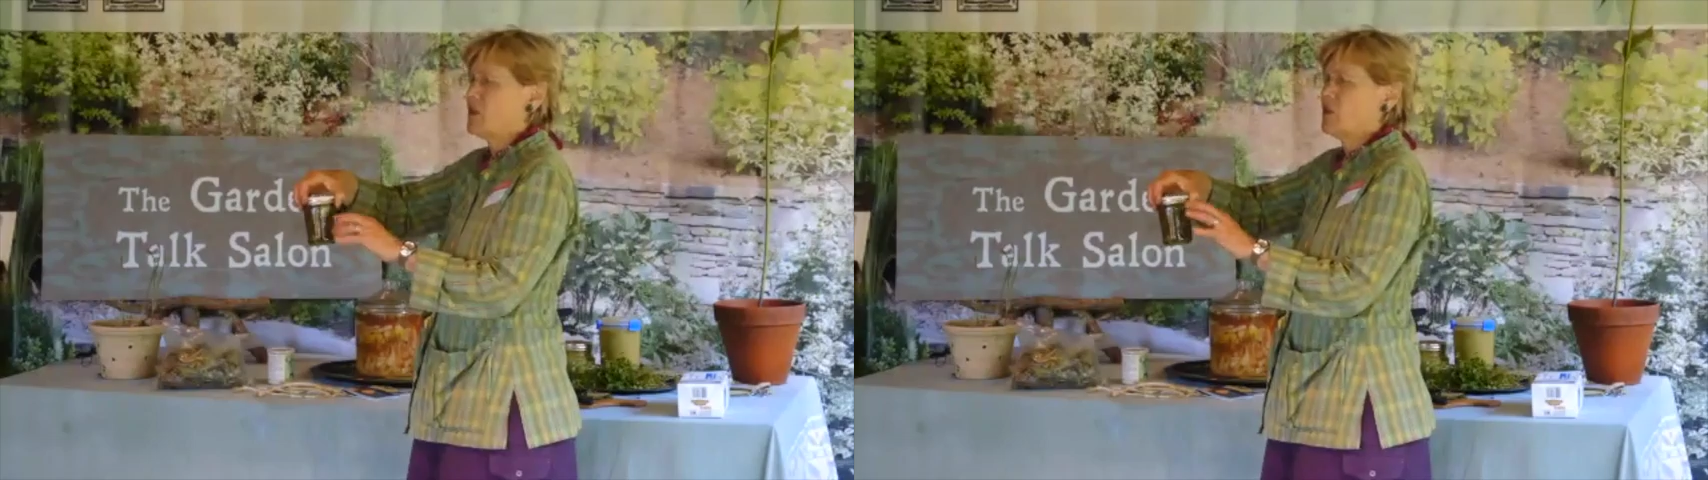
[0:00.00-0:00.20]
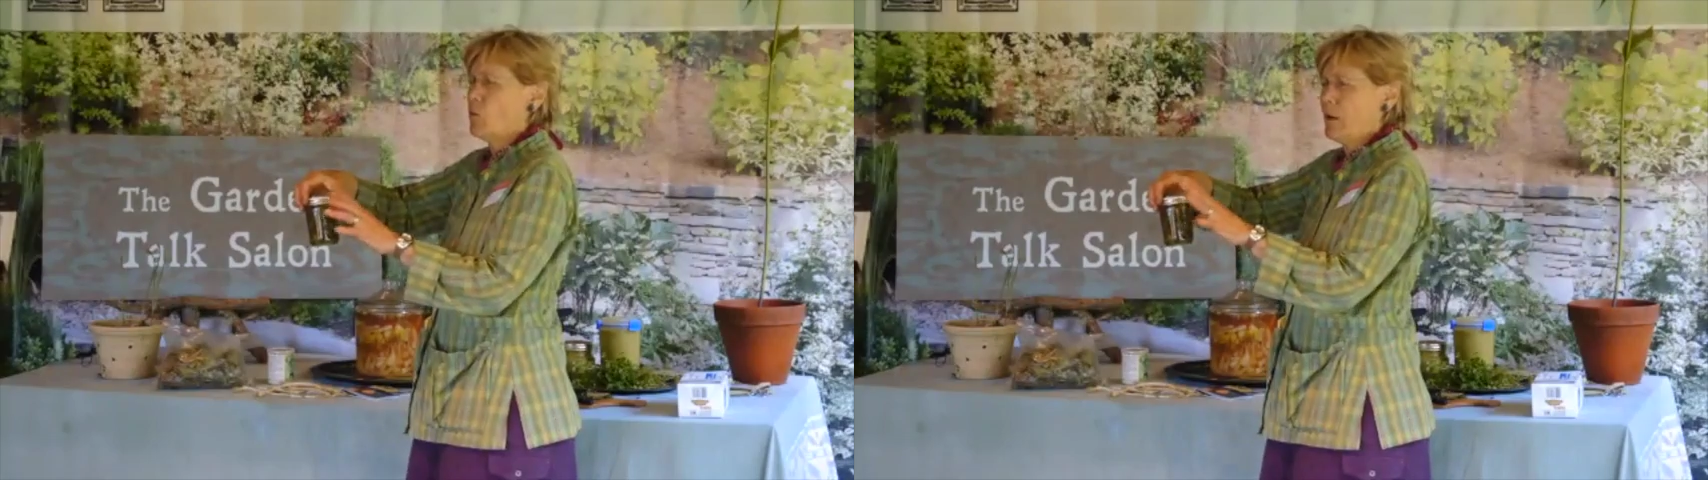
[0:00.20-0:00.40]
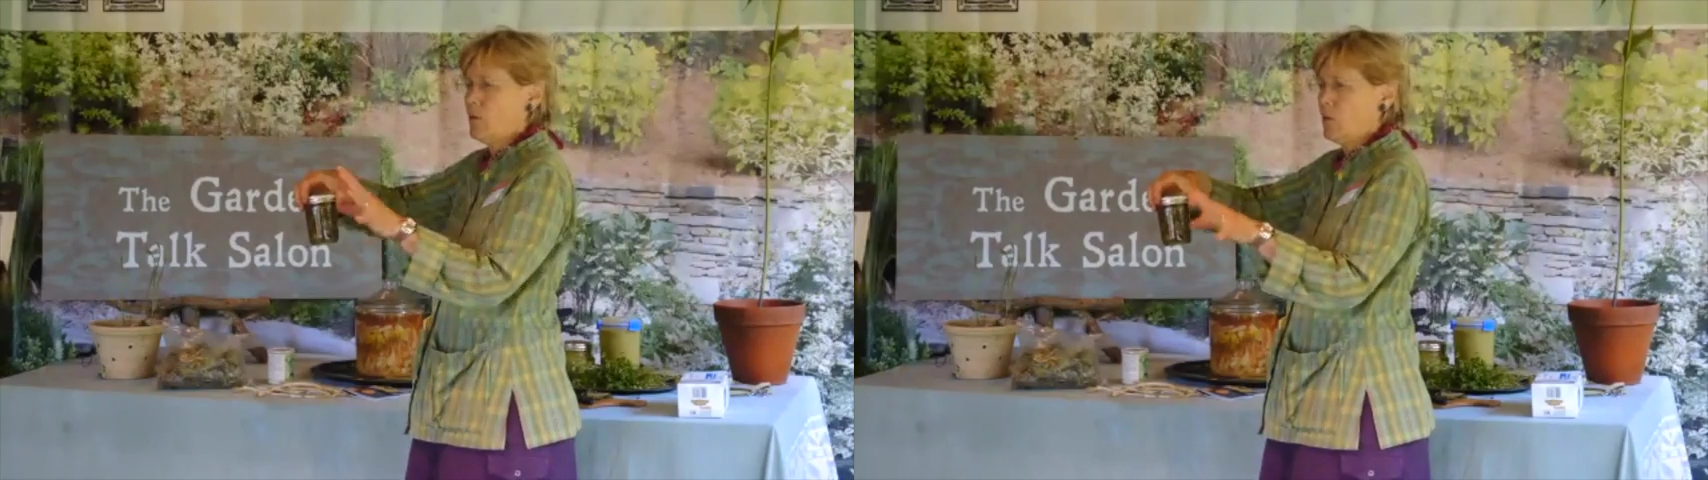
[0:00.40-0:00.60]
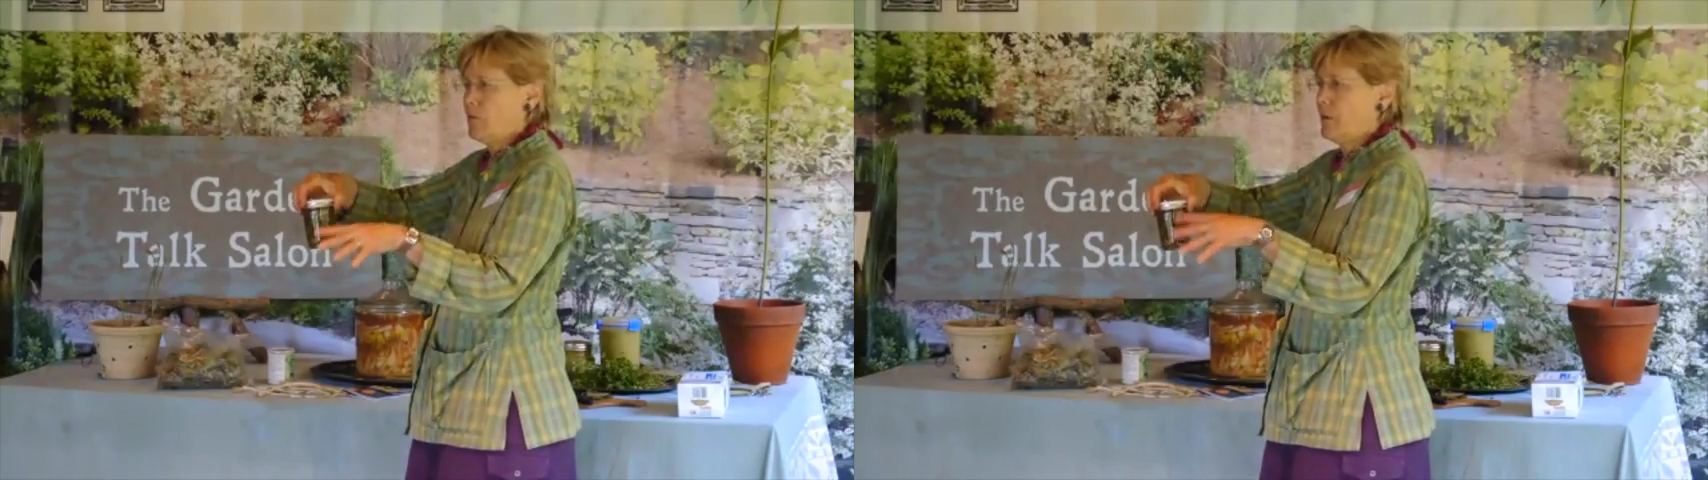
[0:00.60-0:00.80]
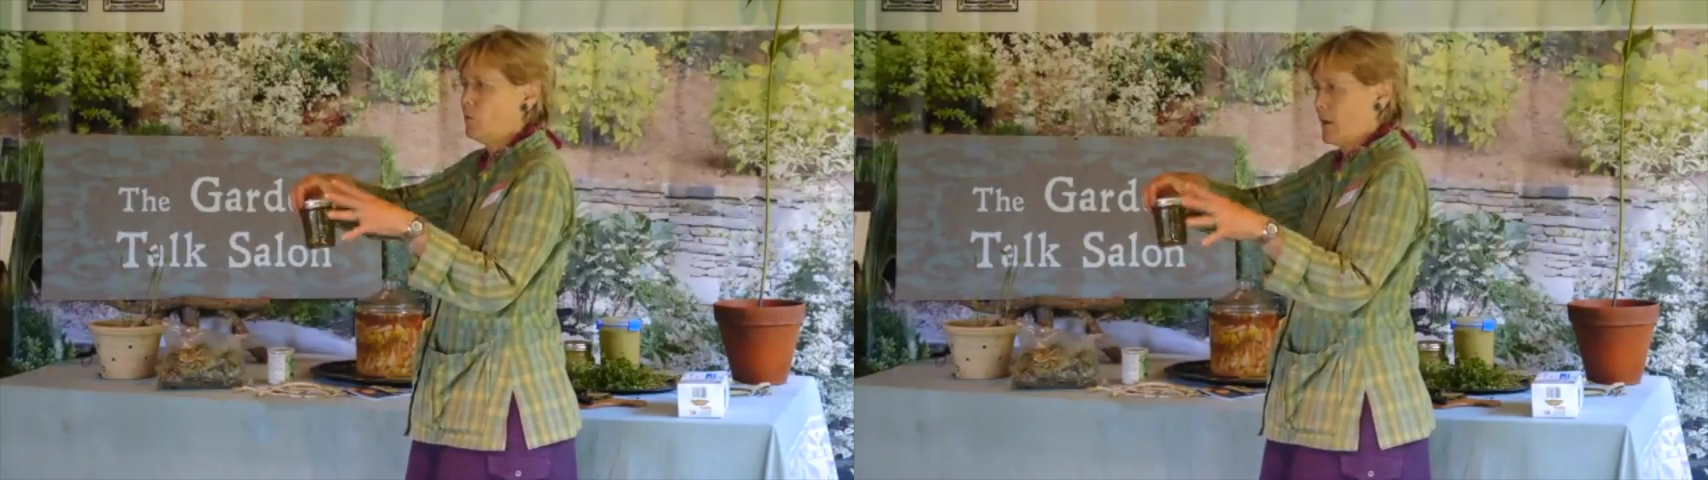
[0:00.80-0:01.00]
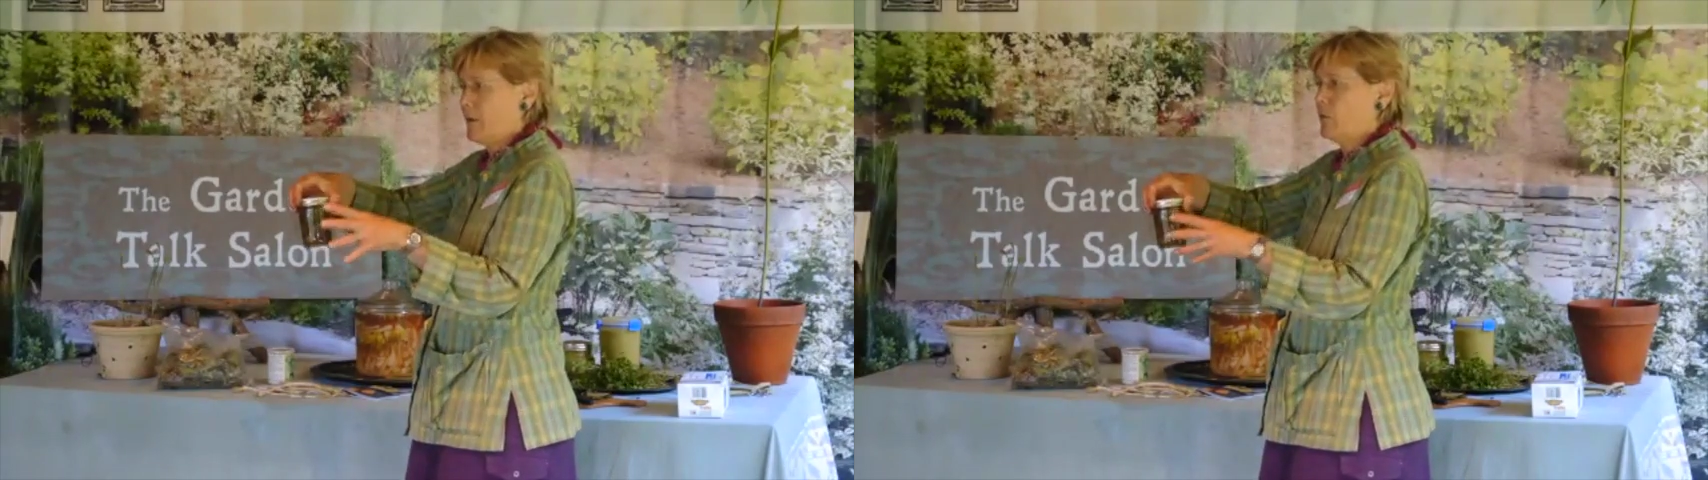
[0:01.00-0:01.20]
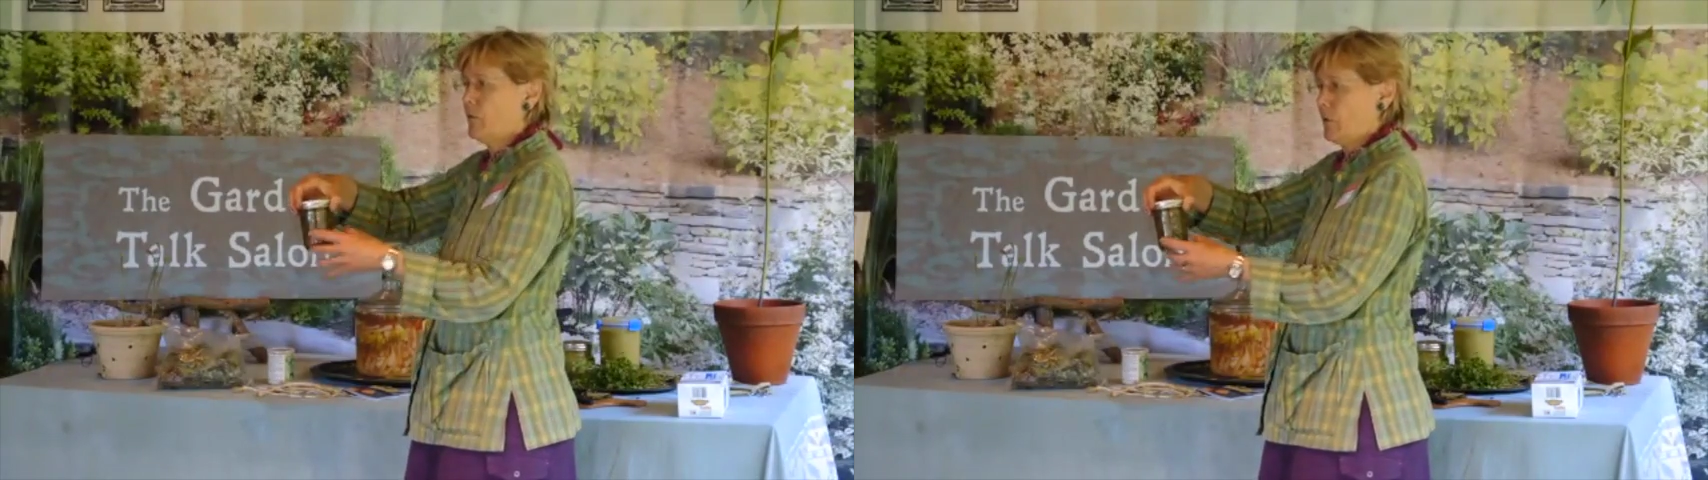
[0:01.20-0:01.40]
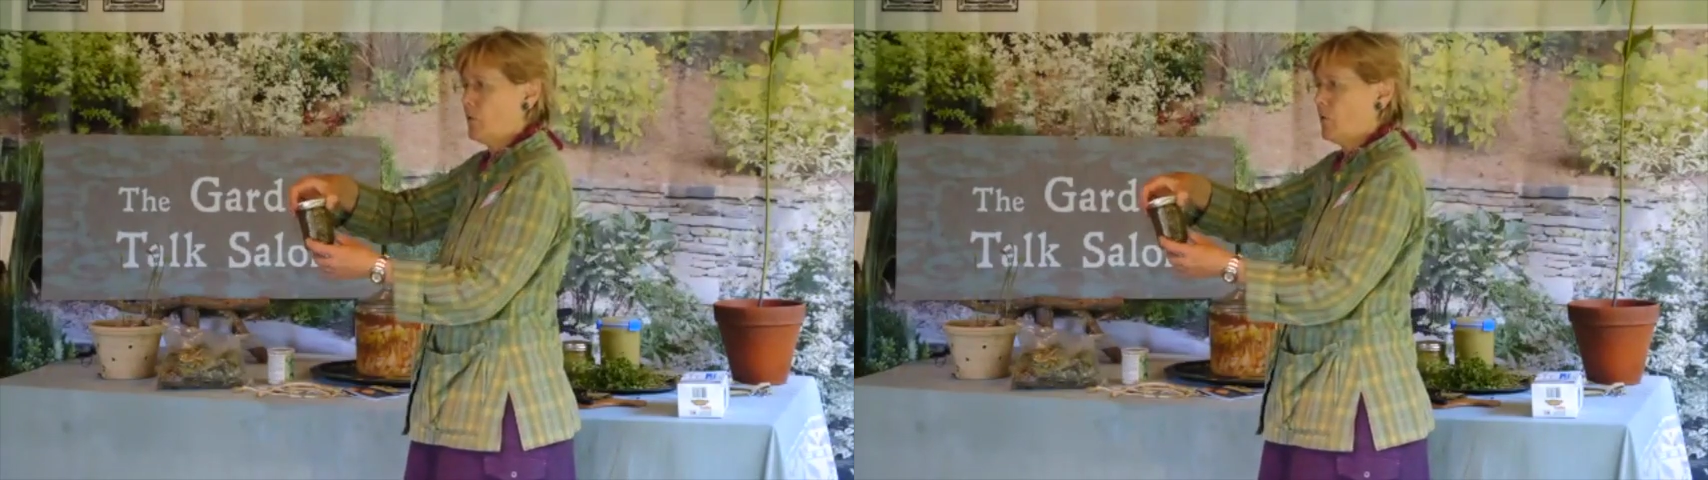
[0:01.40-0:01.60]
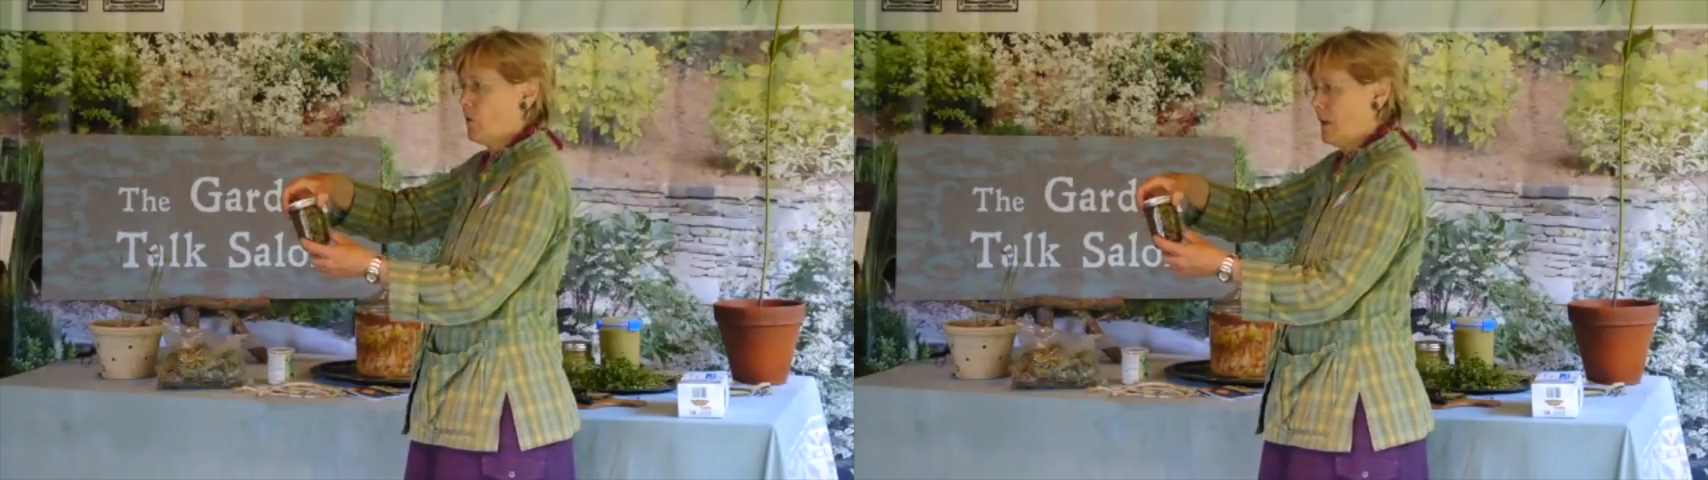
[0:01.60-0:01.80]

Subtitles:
It's sweeter than regular vinegar,